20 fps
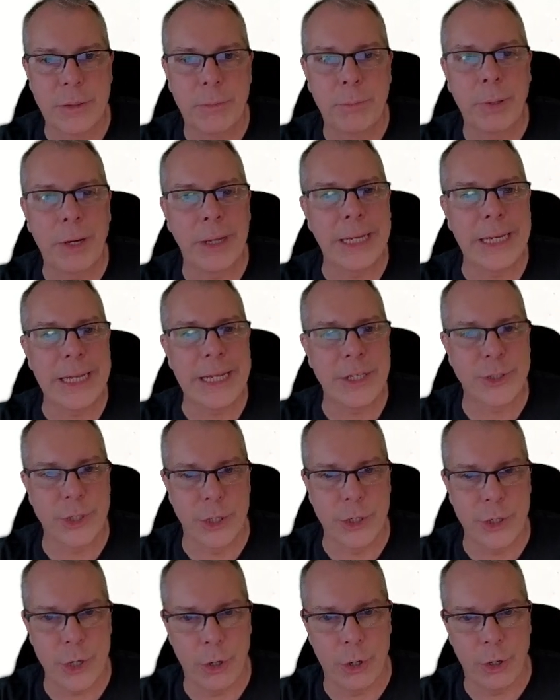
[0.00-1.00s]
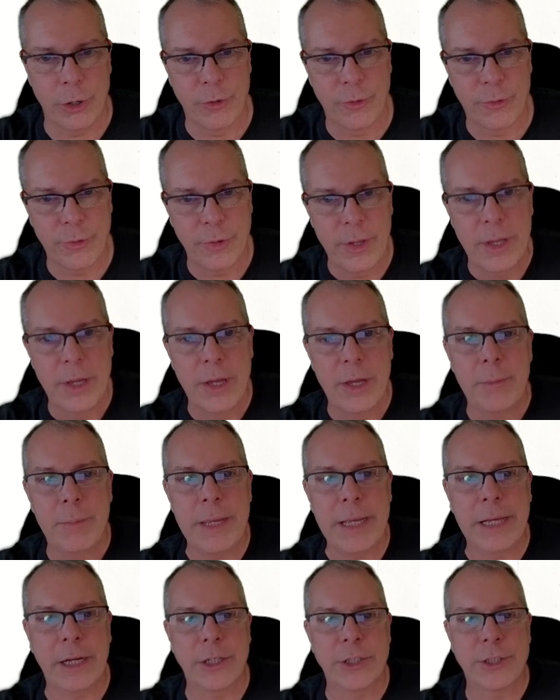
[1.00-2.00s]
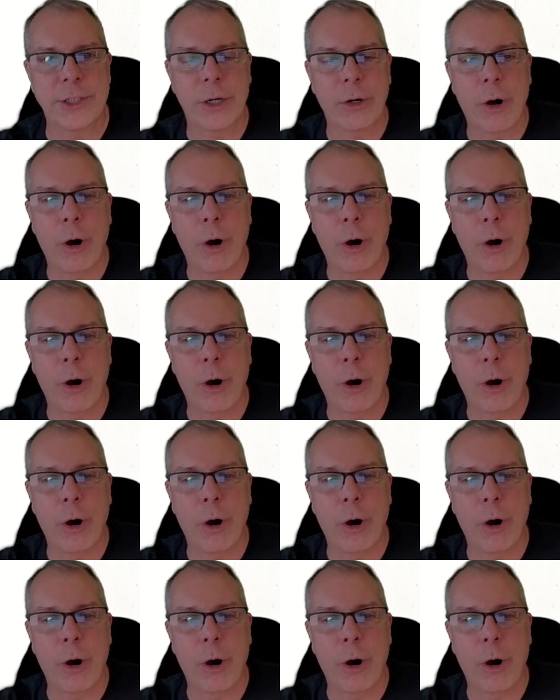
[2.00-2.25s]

but it is a nerf because there